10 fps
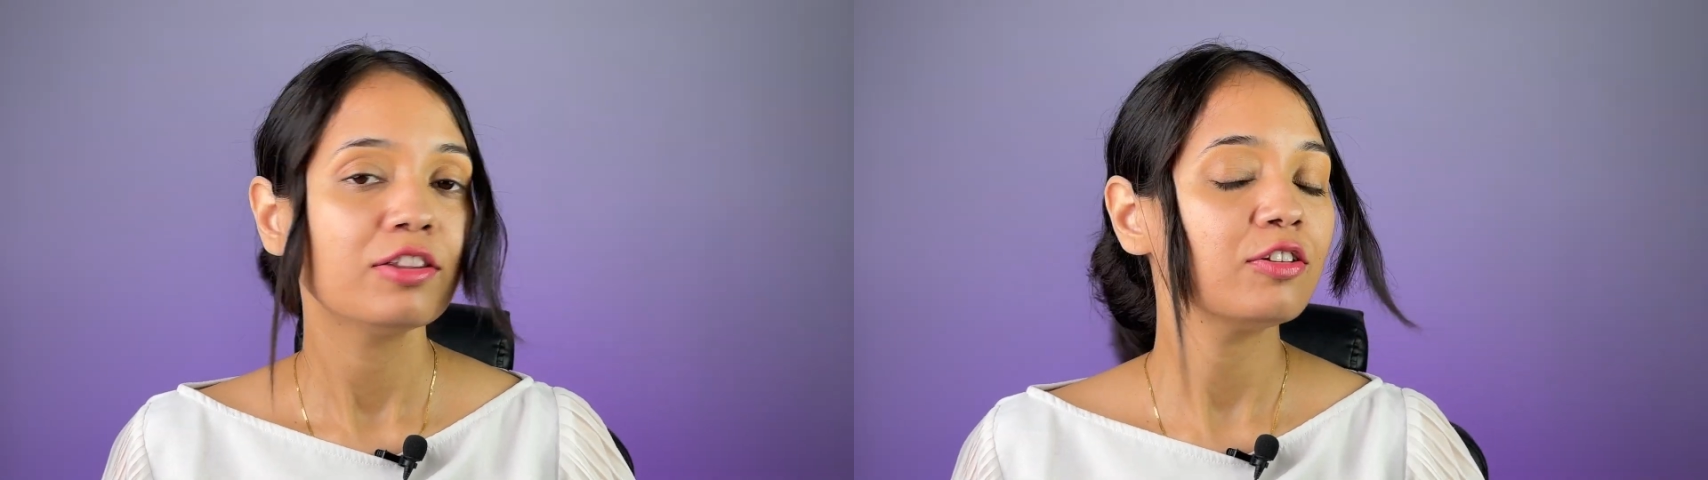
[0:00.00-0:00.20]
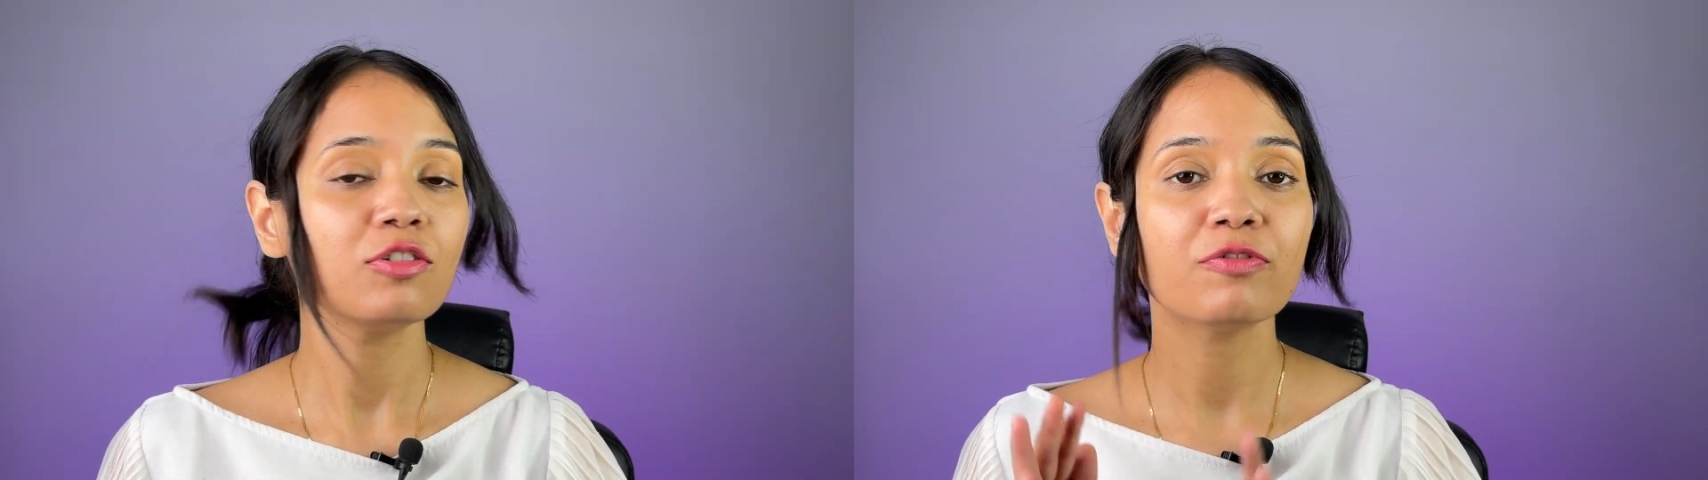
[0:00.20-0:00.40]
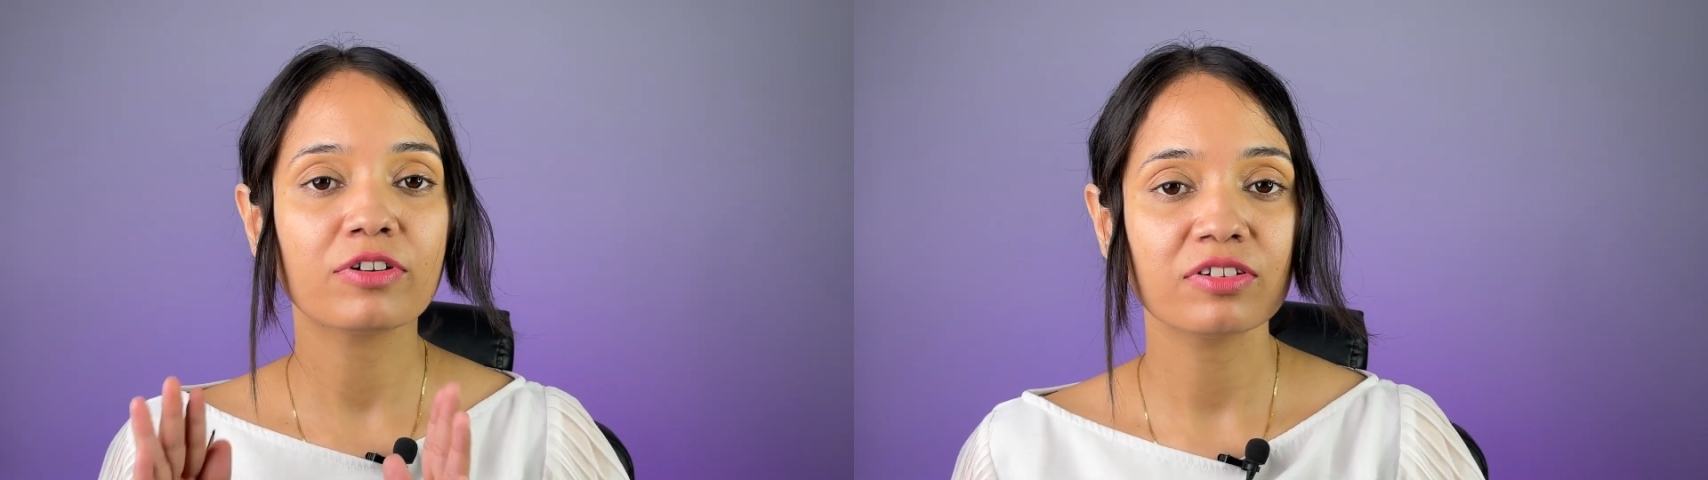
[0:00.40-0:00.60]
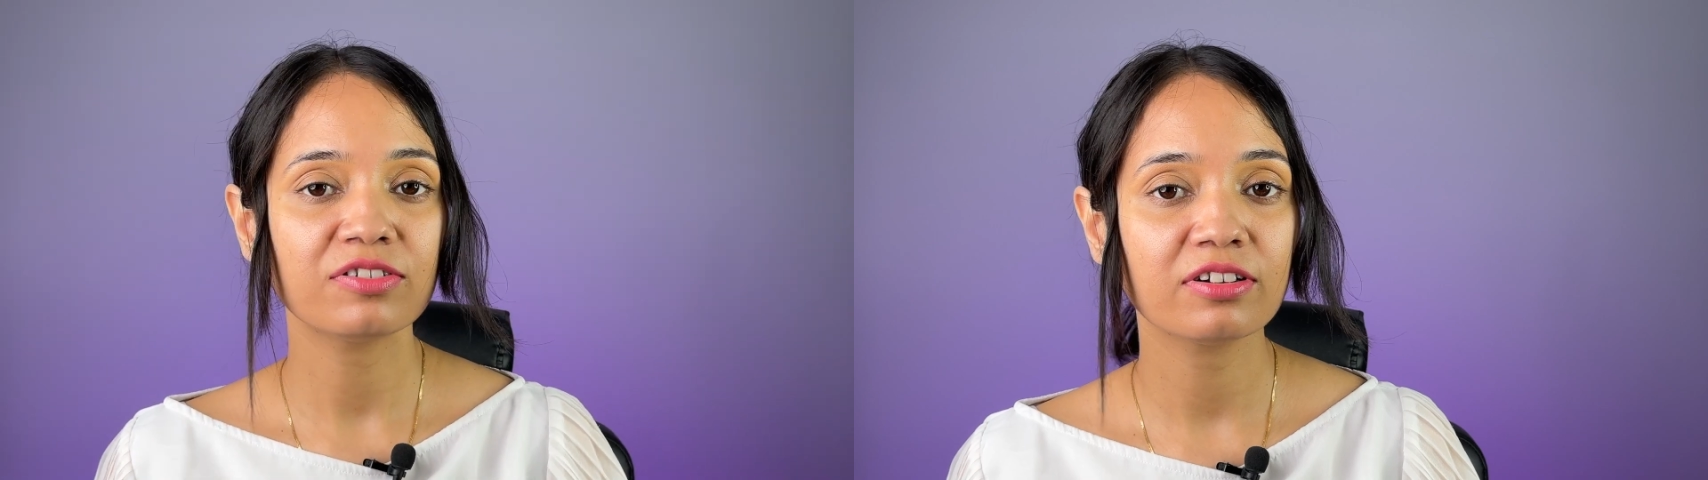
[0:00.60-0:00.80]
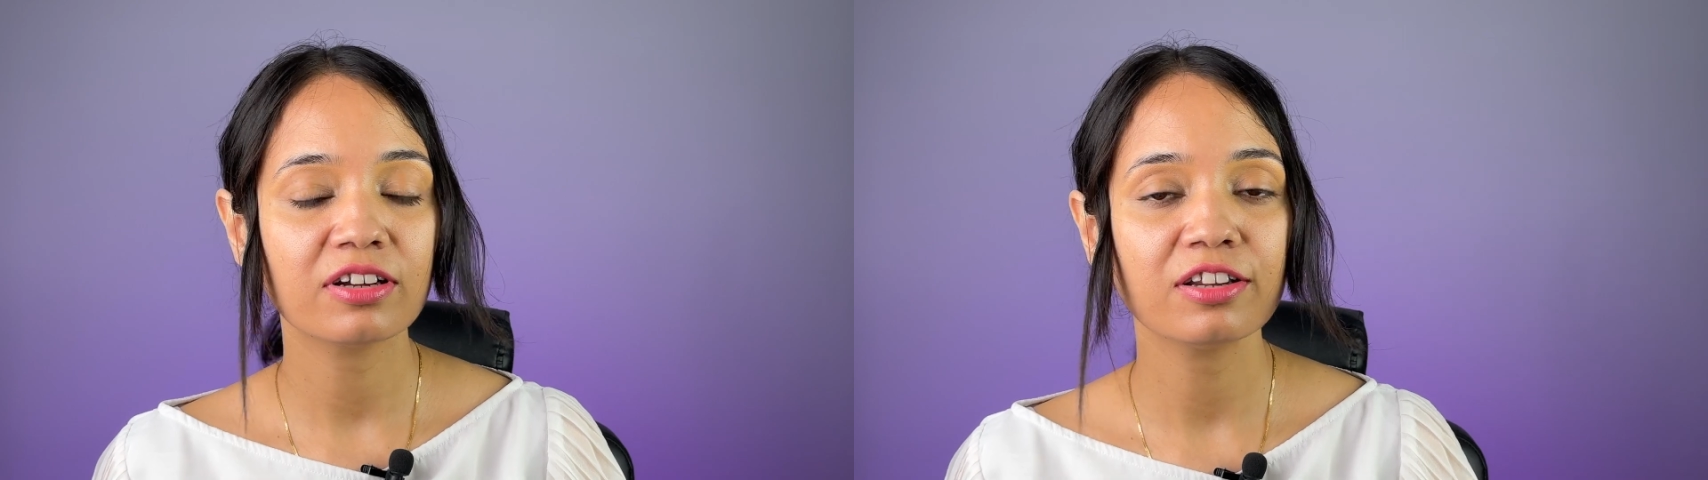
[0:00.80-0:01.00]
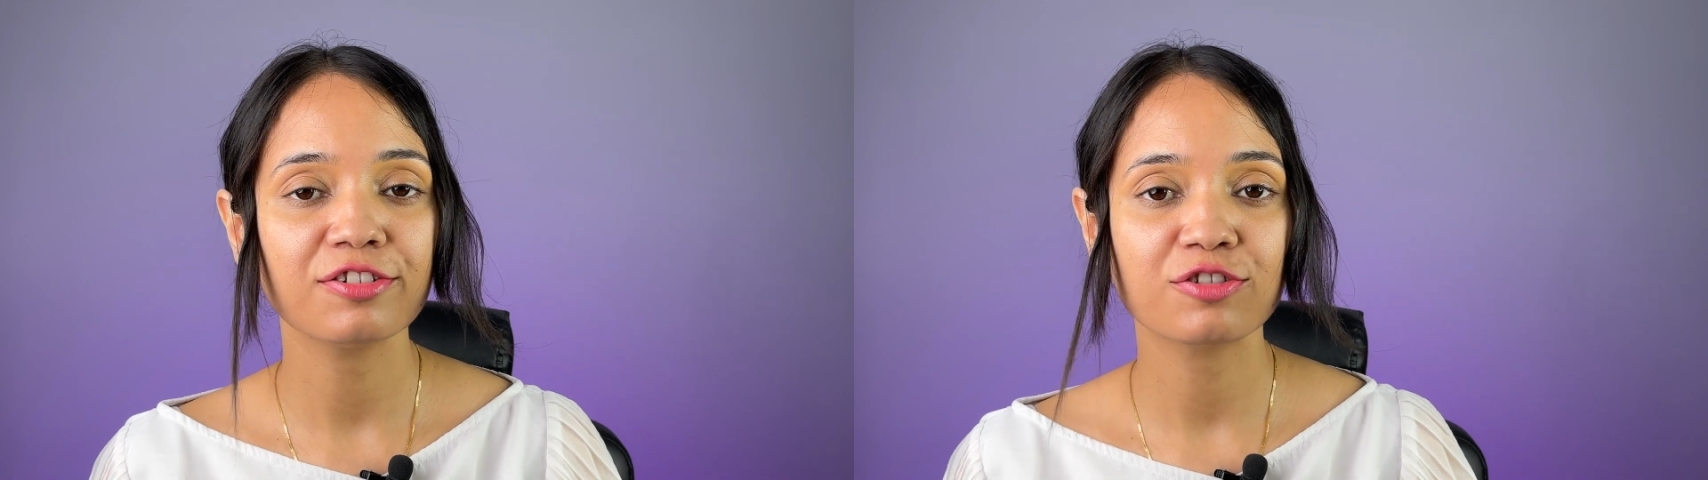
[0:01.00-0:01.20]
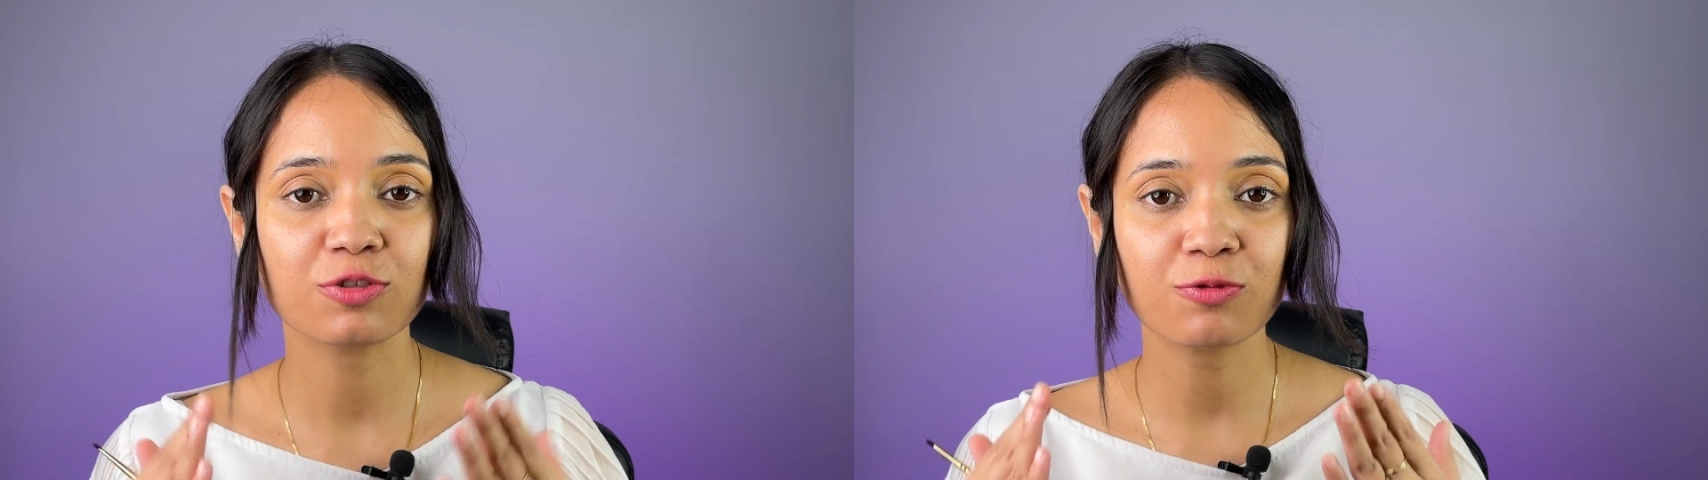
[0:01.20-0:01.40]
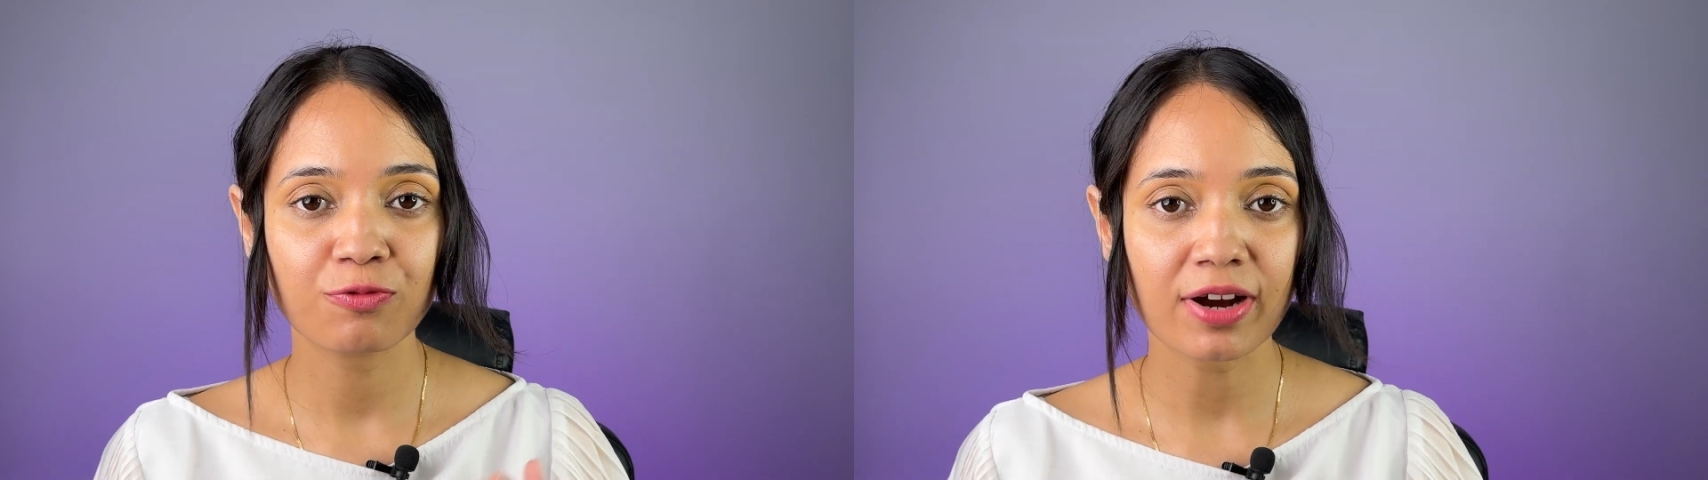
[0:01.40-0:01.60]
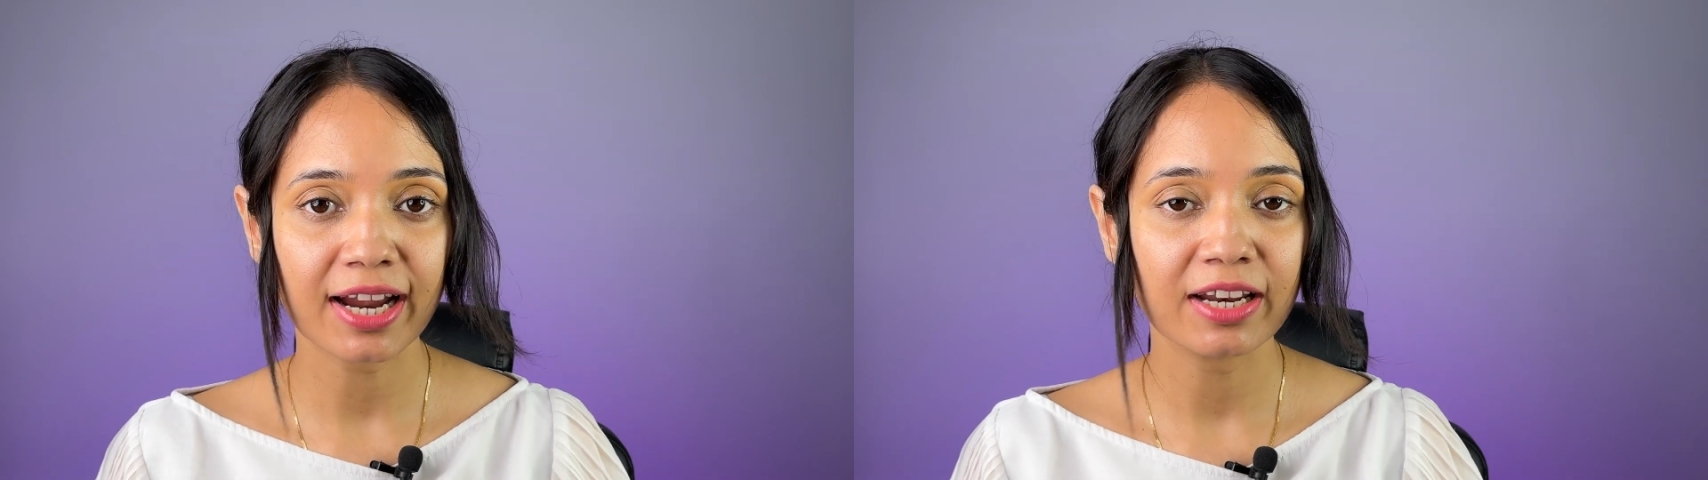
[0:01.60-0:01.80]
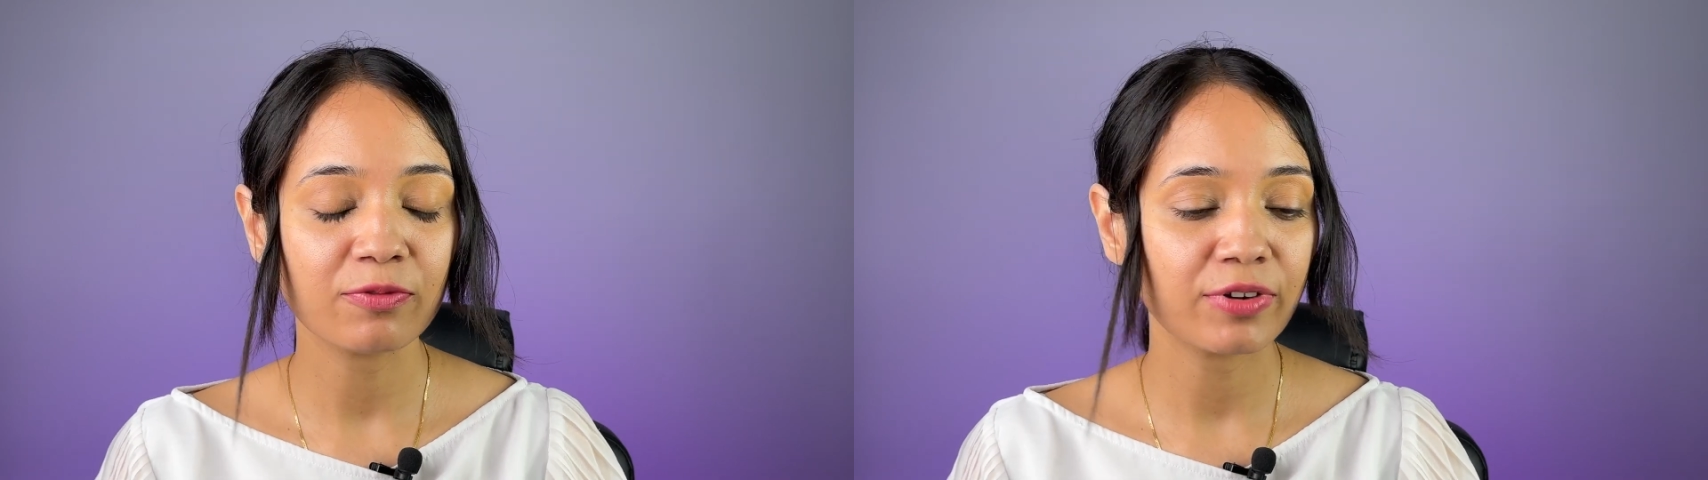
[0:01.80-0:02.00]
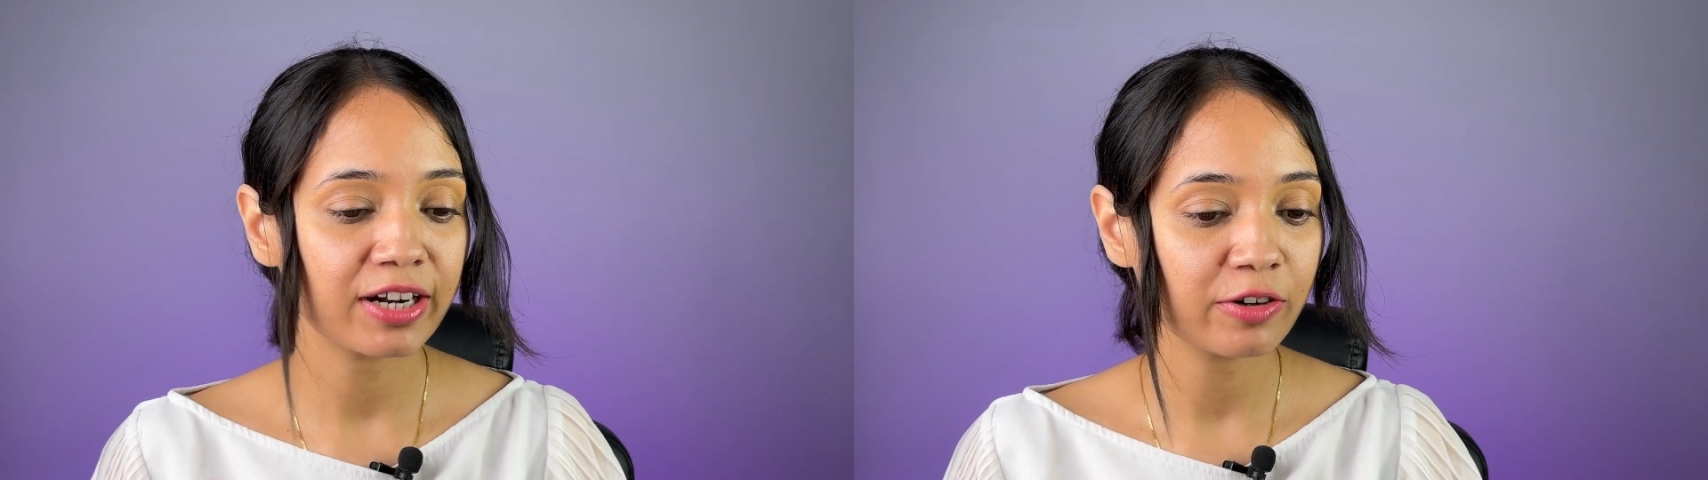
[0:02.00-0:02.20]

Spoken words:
The first struggle is to find where